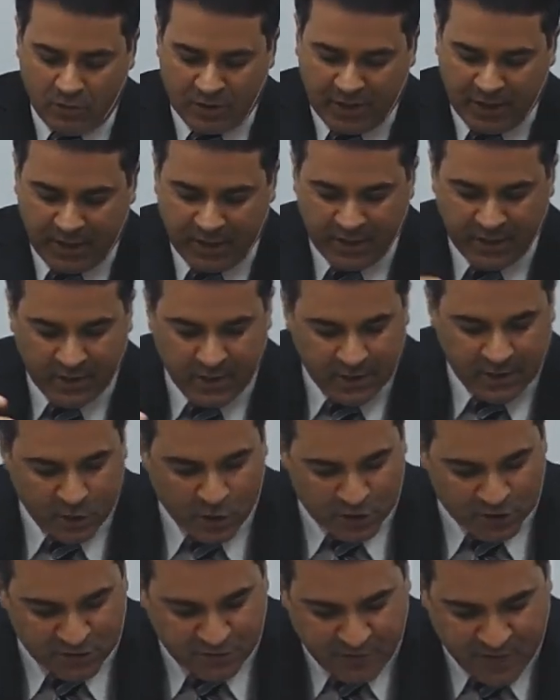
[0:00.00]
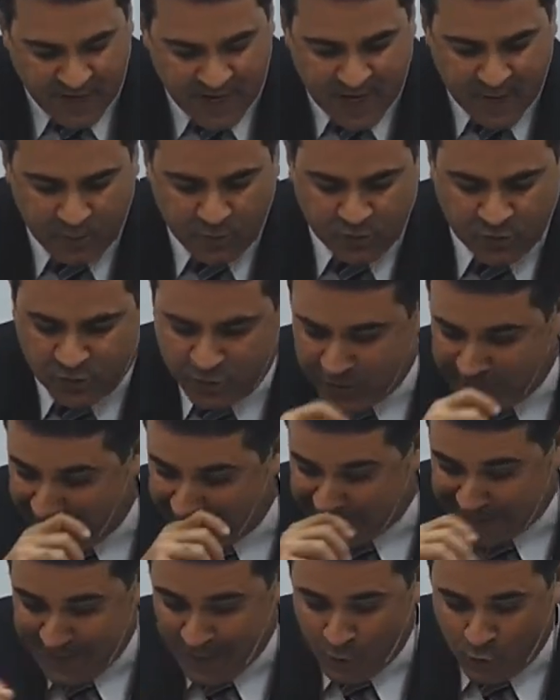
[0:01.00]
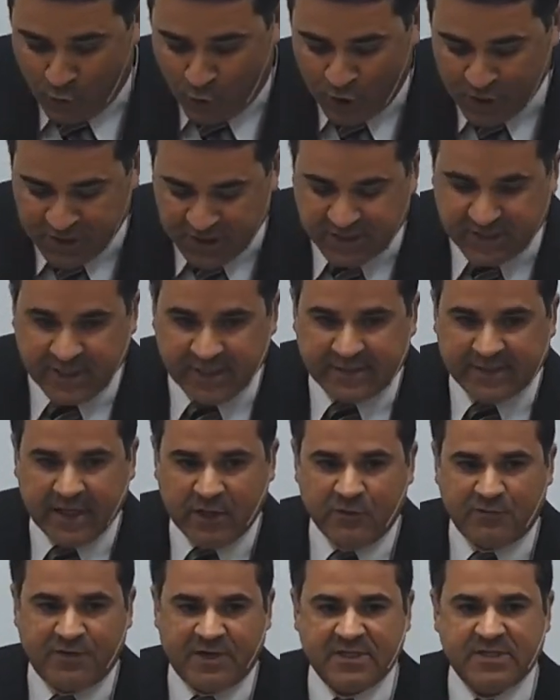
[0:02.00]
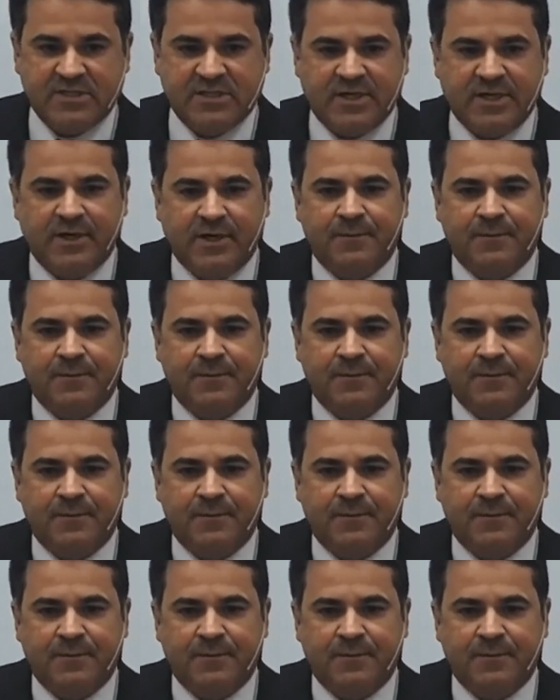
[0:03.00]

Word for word: conversations and in everything that we see,